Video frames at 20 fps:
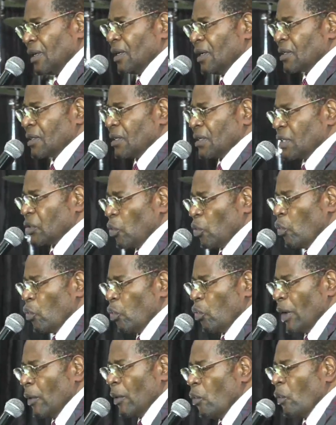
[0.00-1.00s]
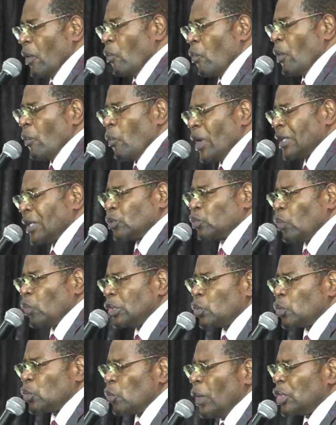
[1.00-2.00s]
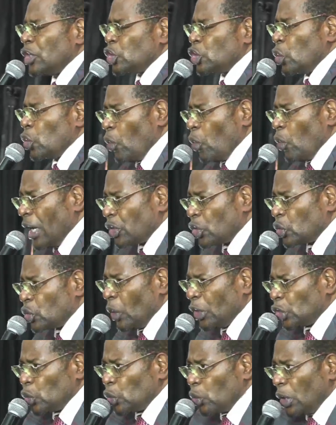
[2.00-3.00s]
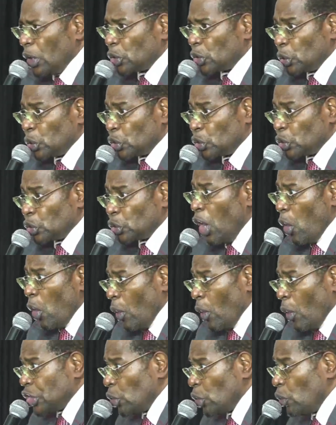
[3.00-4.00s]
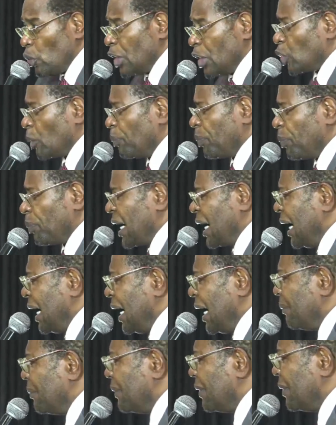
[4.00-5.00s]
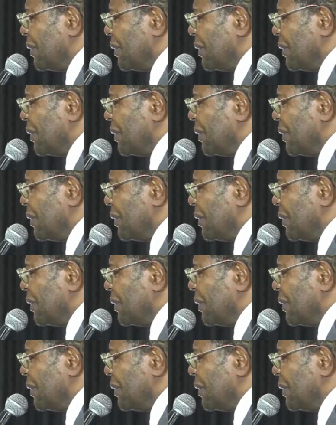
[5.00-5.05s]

says, what, what, what, what, do you want, what do you want to do? What do you want to become?